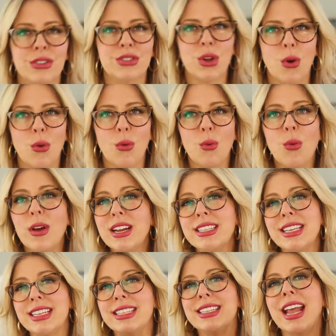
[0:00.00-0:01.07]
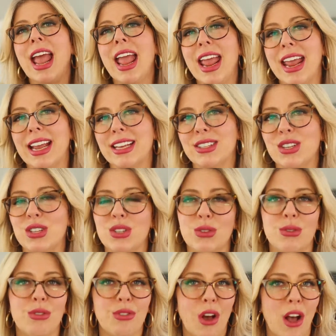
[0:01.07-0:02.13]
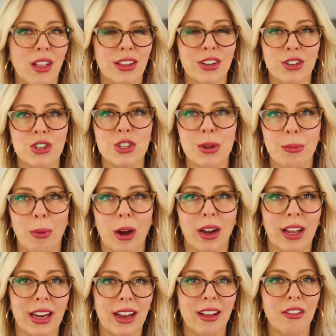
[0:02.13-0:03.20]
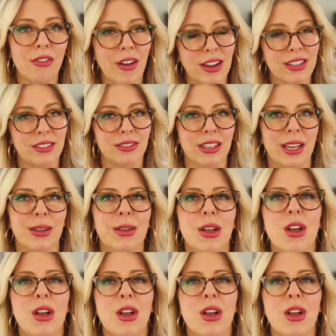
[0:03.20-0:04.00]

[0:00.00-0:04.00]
So what does it take to do thought leadership marketing effectively?